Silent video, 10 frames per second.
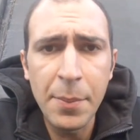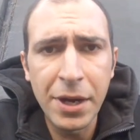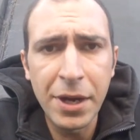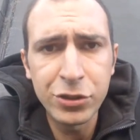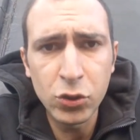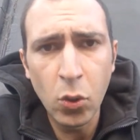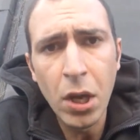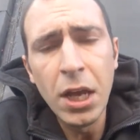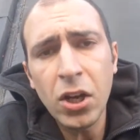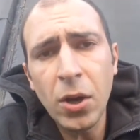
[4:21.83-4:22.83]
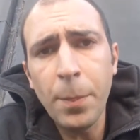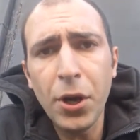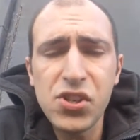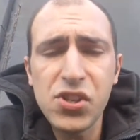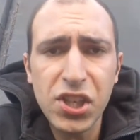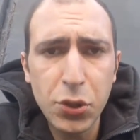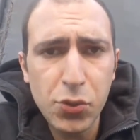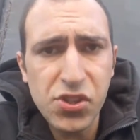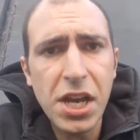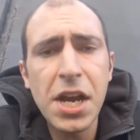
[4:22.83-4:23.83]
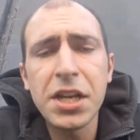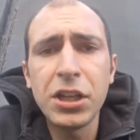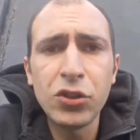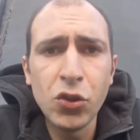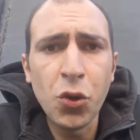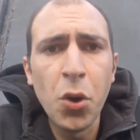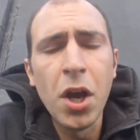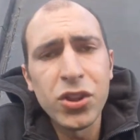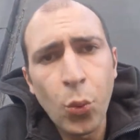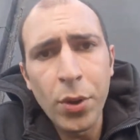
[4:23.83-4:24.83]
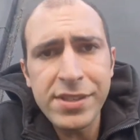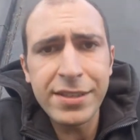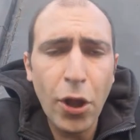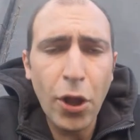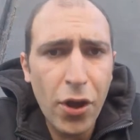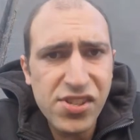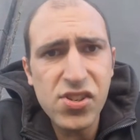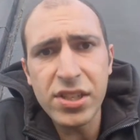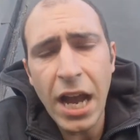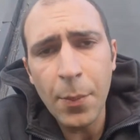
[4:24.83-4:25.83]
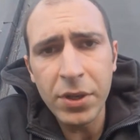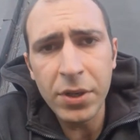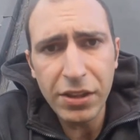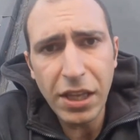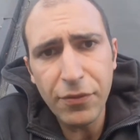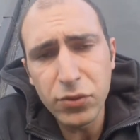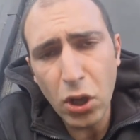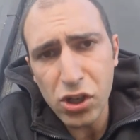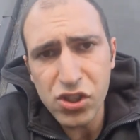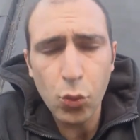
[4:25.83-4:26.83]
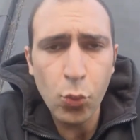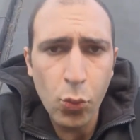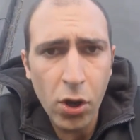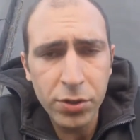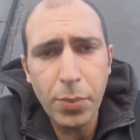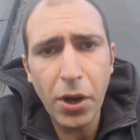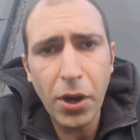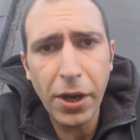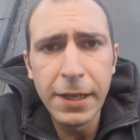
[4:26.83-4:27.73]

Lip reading: and compare the skill set, and the wins and losses, and how many they've lost or won by,